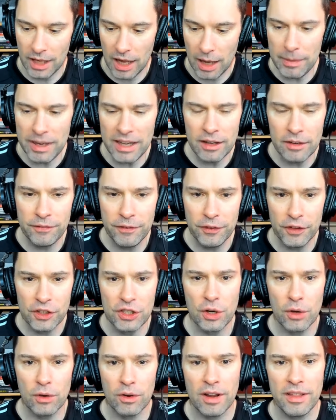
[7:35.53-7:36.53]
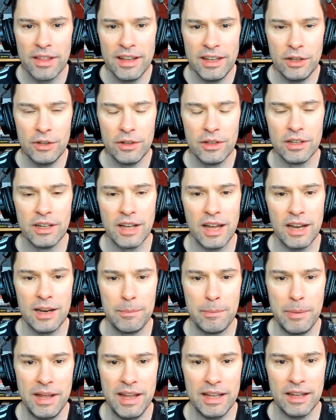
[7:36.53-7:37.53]
I mean, for sure, I think you could kind
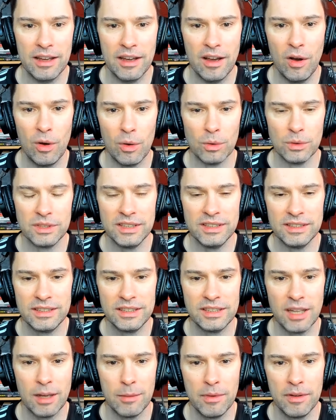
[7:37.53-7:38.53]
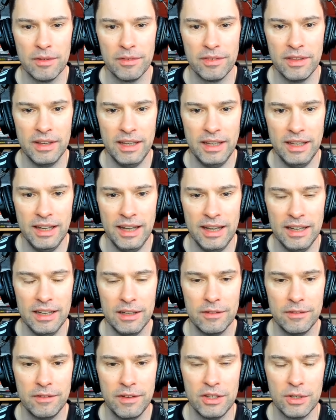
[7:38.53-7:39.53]
of pick holes in some of the
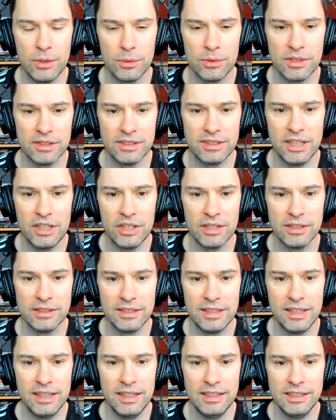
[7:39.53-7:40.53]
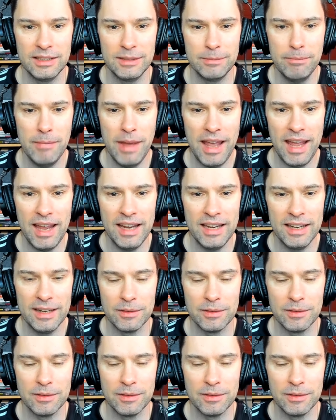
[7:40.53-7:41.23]
individual decisions he's made.